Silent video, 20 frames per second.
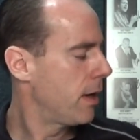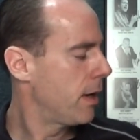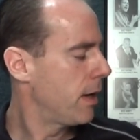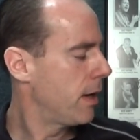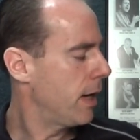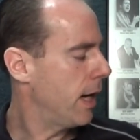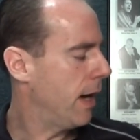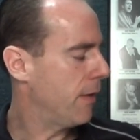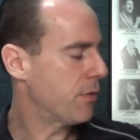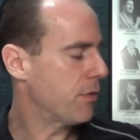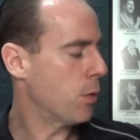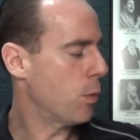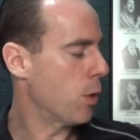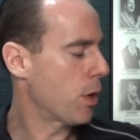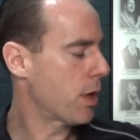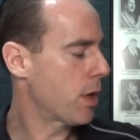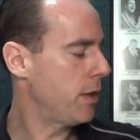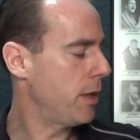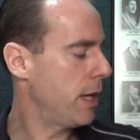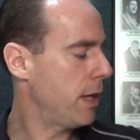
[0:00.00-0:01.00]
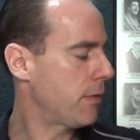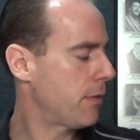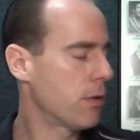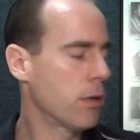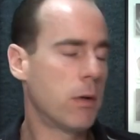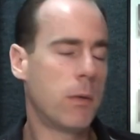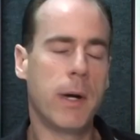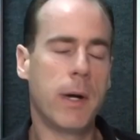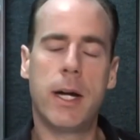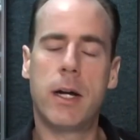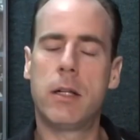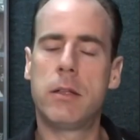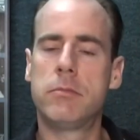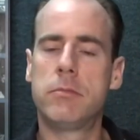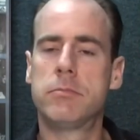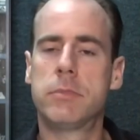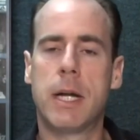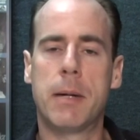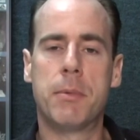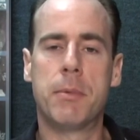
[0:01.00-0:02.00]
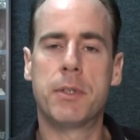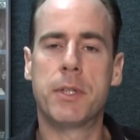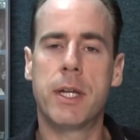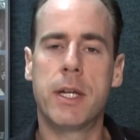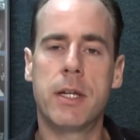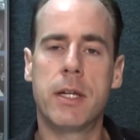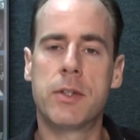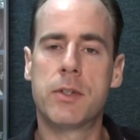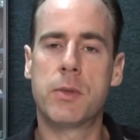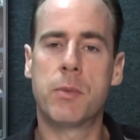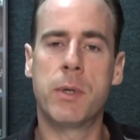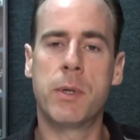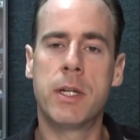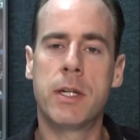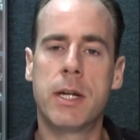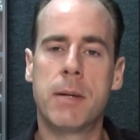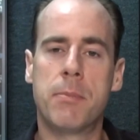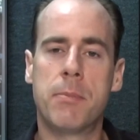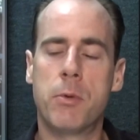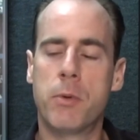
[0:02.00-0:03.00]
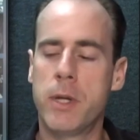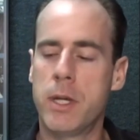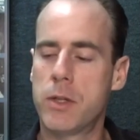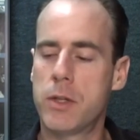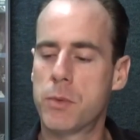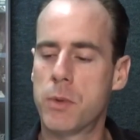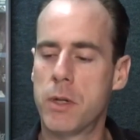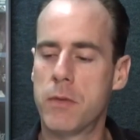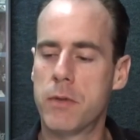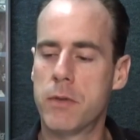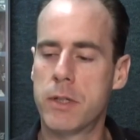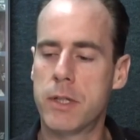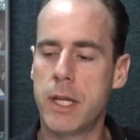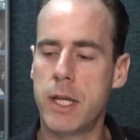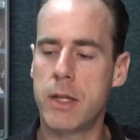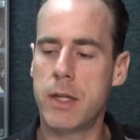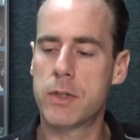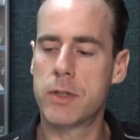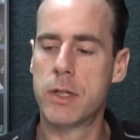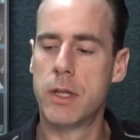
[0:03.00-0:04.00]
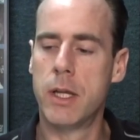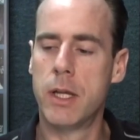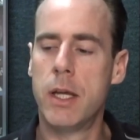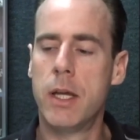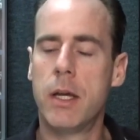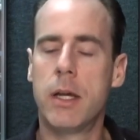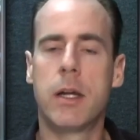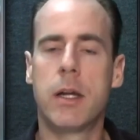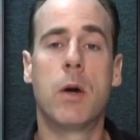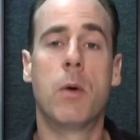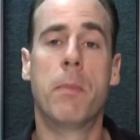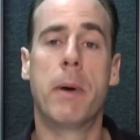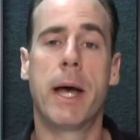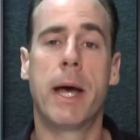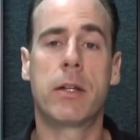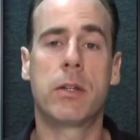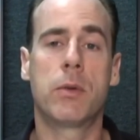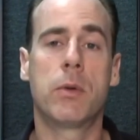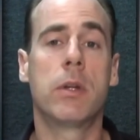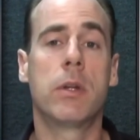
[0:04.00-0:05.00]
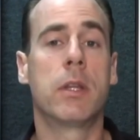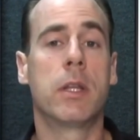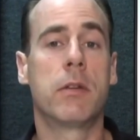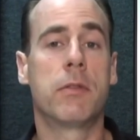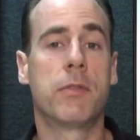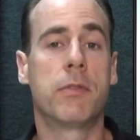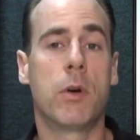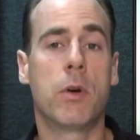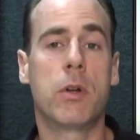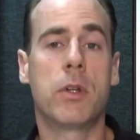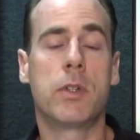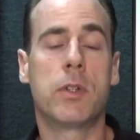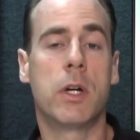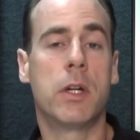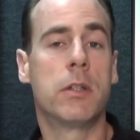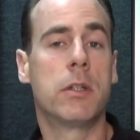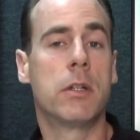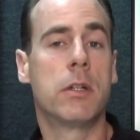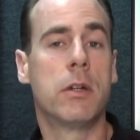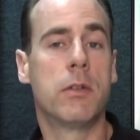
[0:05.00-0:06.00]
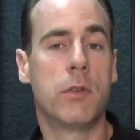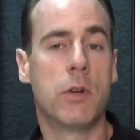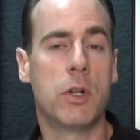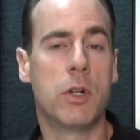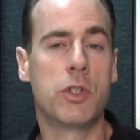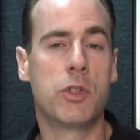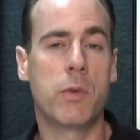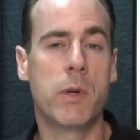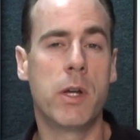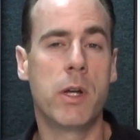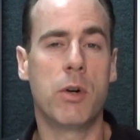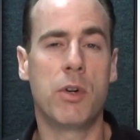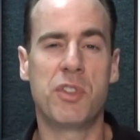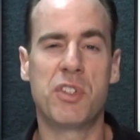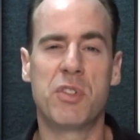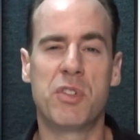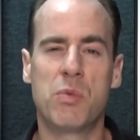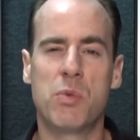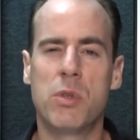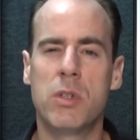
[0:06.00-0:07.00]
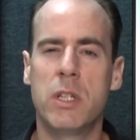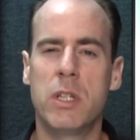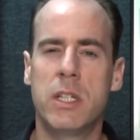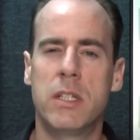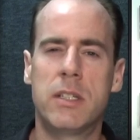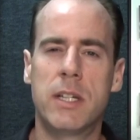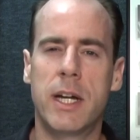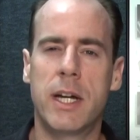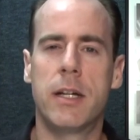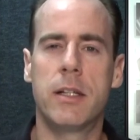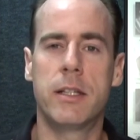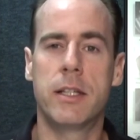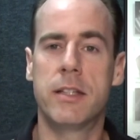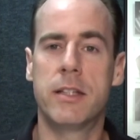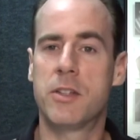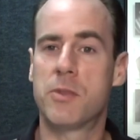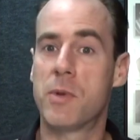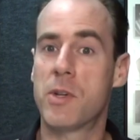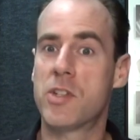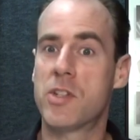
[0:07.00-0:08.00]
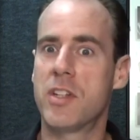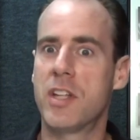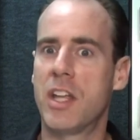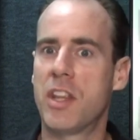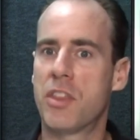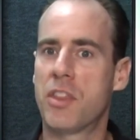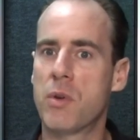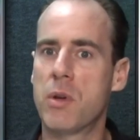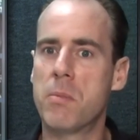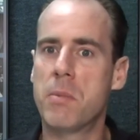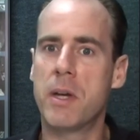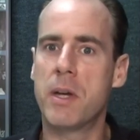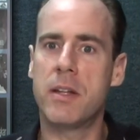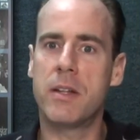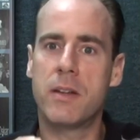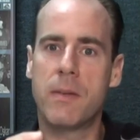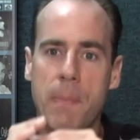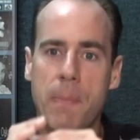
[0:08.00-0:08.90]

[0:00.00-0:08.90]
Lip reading: After working that for a while, a couple days, a week, couple weeks, whatever it takes, go back to it and then focus on the first 3 holes. Really dial in, especially that 3 bend.